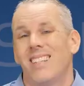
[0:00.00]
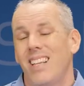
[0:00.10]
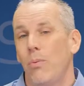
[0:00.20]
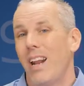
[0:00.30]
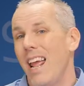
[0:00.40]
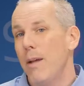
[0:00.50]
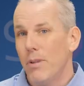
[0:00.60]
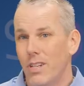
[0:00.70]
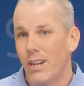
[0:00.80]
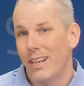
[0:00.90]
See, when
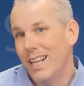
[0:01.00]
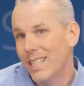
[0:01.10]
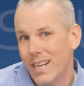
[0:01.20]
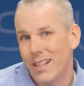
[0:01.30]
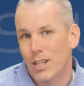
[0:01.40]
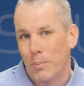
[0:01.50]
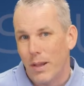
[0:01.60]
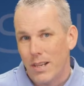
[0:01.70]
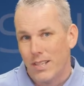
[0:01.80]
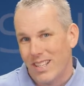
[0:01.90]
Amazon gets into the
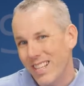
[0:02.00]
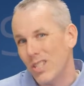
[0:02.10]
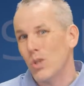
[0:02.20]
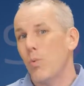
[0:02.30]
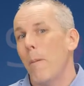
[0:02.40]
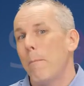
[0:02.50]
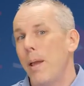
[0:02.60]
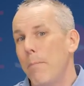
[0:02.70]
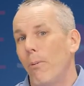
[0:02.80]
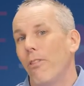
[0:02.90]
space, this is what
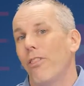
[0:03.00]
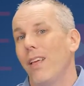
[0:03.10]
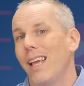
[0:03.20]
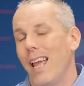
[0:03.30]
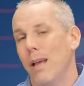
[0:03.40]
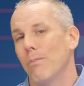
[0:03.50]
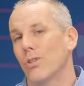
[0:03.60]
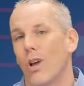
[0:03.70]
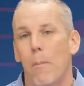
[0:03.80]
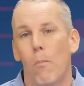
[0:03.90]
people think
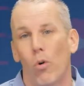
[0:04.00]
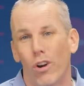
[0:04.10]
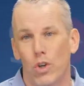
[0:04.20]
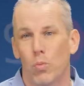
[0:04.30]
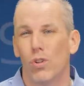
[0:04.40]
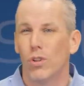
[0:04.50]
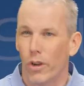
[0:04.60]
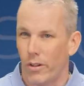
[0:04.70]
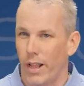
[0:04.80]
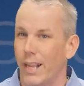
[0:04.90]
Amazon Mortgage will
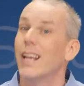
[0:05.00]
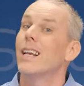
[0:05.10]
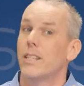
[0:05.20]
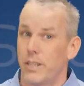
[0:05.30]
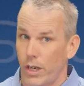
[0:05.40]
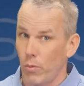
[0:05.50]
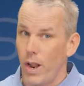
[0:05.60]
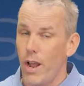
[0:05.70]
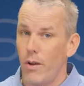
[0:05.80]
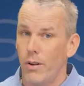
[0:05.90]
look like. Stick
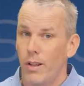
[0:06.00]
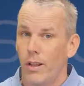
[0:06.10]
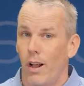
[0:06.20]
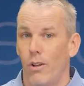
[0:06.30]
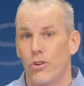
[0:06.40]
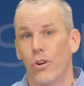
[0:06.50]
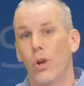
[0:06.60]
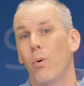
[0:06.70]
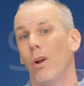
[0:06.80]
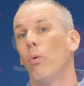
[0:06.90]
around, I'll show you
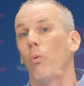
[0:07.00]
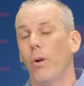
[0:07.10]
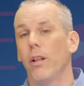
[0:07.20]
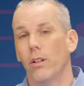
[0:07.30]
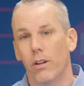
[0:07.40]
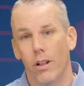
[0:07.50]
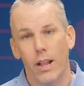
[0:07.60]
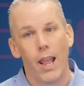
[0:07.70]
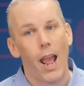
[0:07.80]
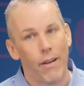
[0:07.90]
what it will really look
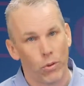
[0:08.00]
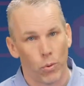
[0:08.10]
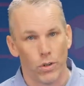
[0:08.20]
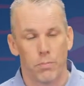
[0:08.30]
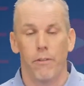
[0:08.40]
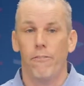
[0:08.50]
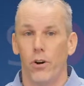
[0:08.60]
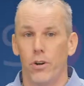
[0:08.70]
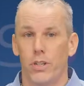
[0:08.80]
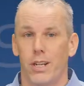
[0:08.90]
like afterwards. But
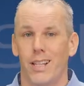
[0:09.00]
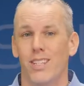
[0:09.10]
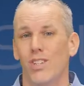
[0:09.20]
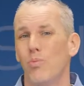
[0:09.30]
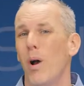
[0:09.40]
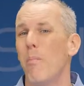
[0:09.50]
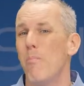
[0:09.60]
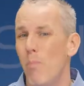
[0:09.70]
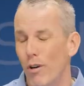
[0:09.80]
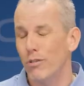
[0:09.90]
first, this is what
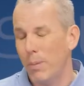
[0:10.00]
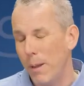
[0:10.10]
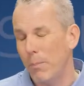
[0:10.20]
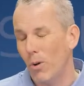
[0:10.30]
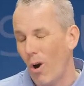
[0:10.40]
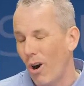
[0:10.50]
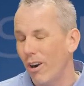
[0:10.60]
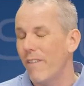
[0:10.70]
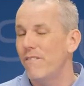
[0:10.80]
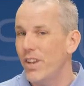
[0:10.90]
most people are
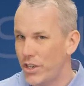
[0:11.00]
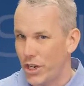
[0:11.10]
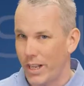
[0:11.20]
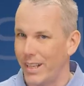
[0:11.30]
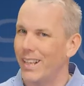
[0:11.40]
envisioning.